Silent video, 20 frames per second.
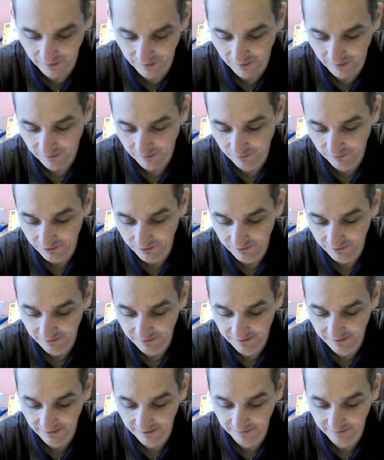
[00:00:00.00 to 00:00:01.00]

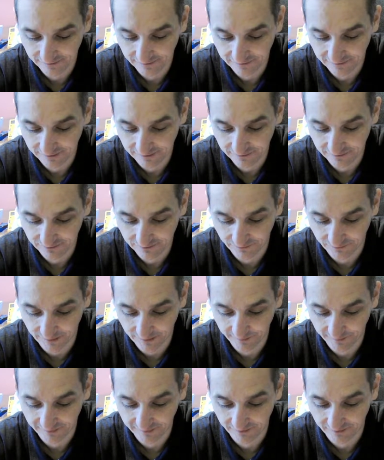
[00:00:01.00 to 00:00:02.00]
Looking like the size of
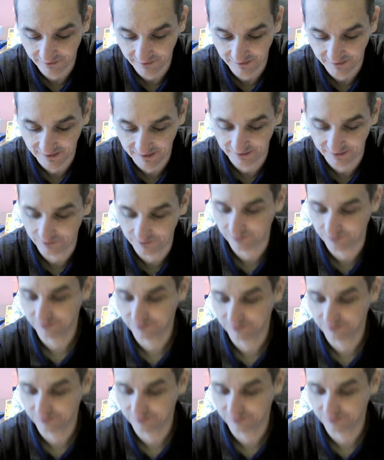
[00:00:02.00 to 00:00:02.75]
M7 diode.